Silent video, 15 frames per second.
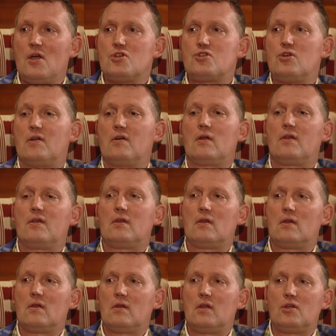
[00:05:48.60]
So
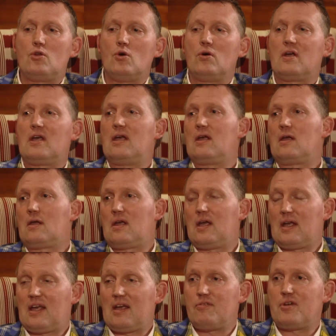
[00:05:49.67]
they don't
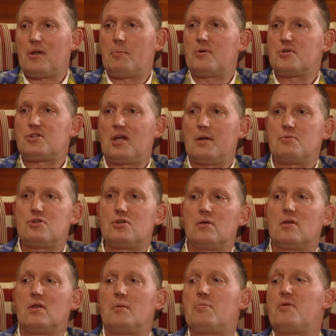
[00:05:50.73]
get given a
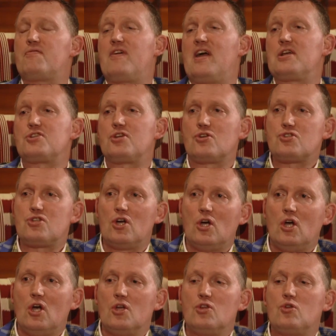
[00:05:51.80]
prescription. The professors
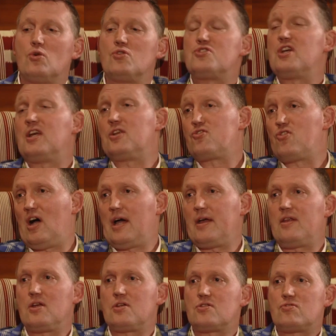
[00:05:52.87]
don't say, try
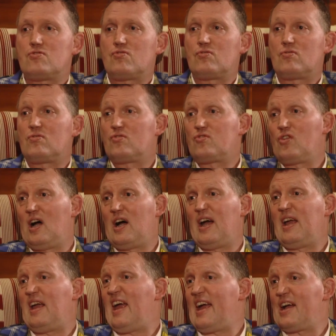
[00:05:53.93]
this,
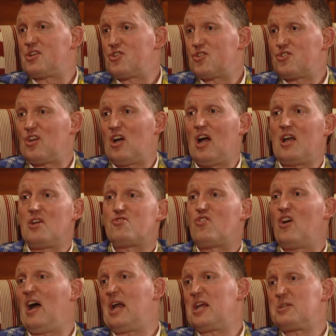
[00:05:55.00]
try exercise,
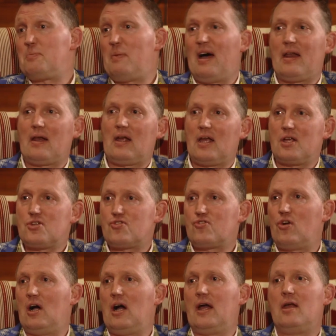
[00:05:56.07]
try asparagus,
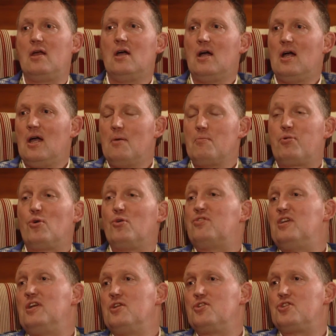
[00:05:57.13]
try
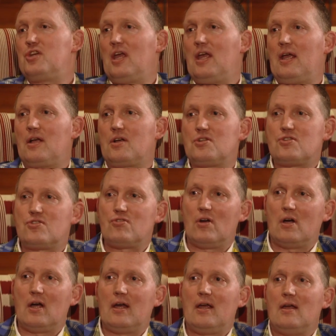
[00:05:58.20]
protein shakes, try...